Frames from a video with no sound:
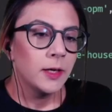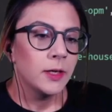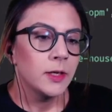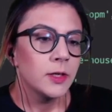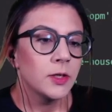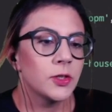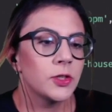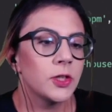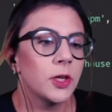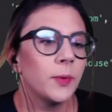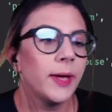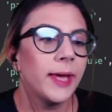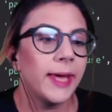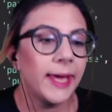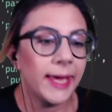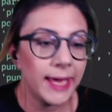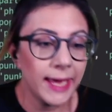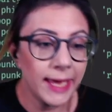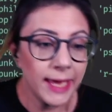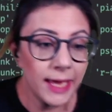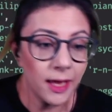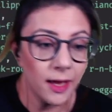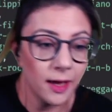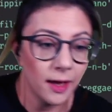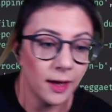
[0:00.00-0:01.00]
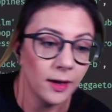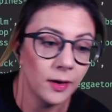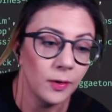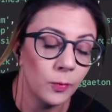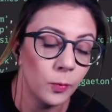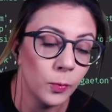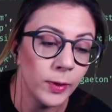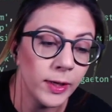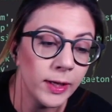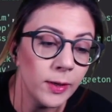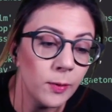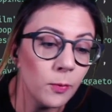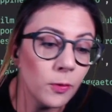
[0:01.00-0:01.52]
So here
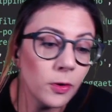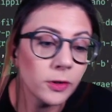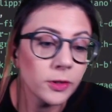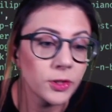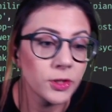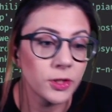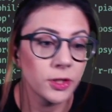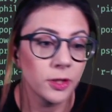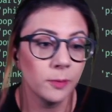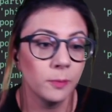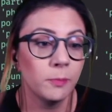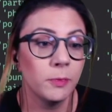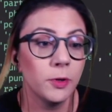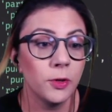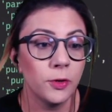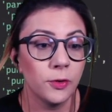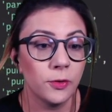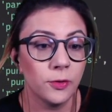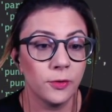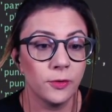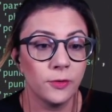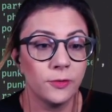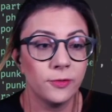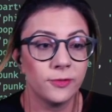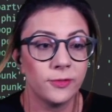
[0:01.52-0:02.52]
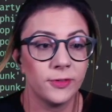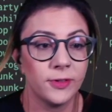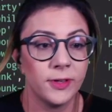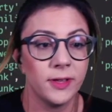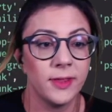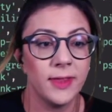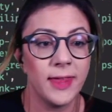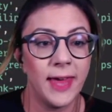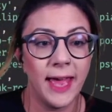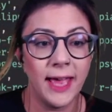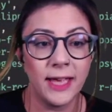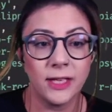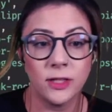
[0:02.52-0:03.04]
we want to move
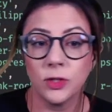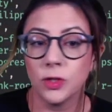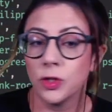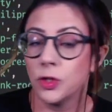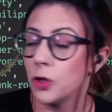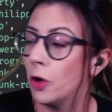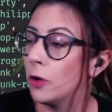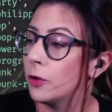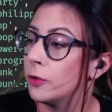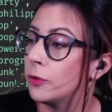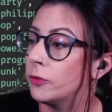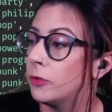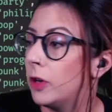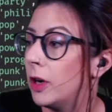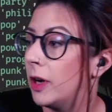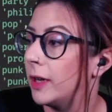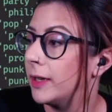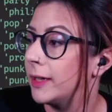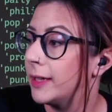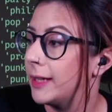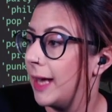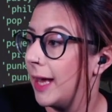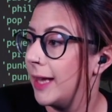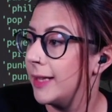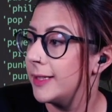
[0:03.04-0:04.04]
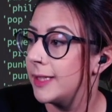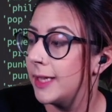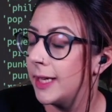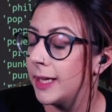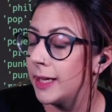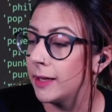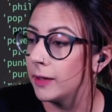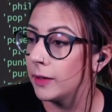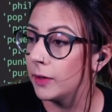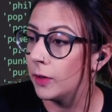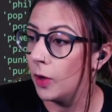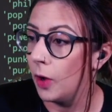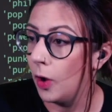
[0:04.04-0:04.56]
that genre
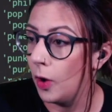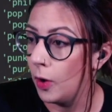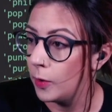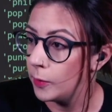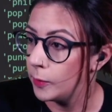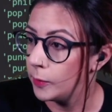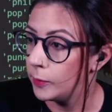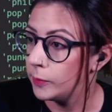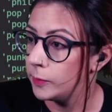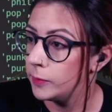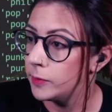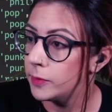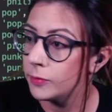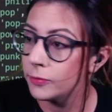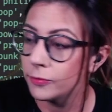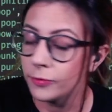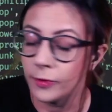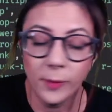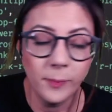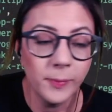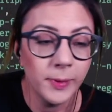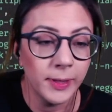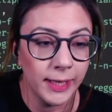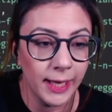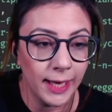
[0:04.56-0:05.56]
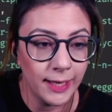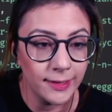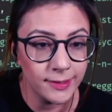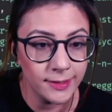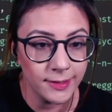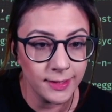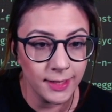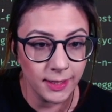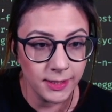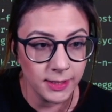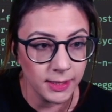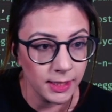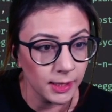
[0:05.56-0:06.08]
getting code from
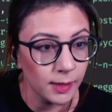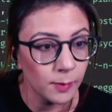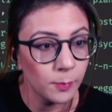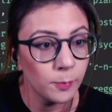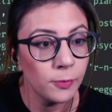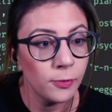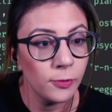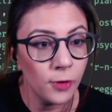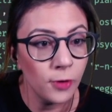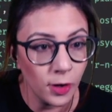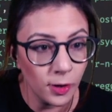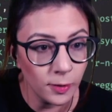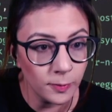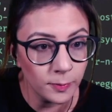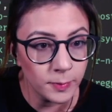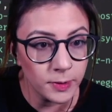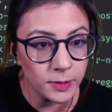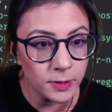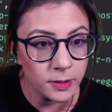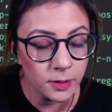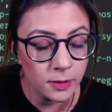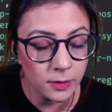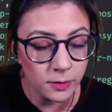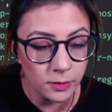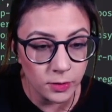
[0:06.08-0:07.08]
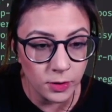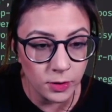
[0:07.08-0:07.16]
getStaticProps to